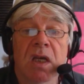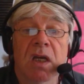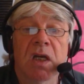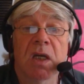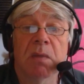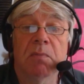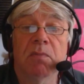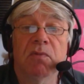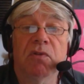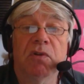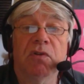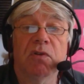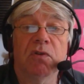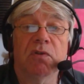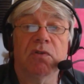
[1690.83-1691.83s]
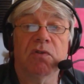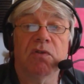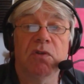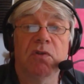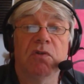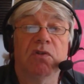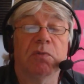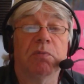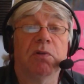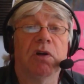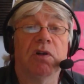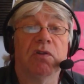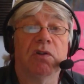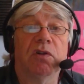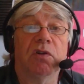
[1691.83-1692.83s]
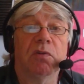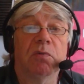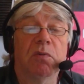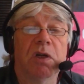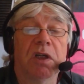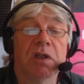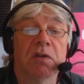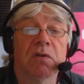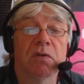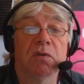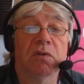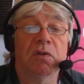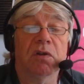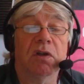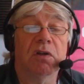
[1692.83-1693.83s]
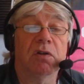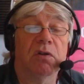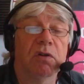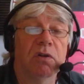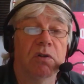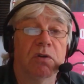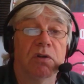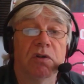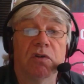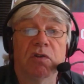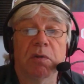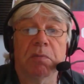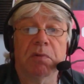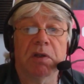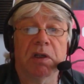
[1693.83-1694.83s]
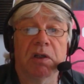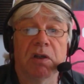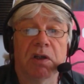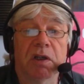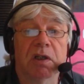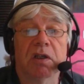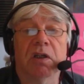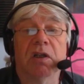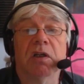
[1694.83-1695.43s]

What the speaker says: So it's not too surprising that when Honda look at something like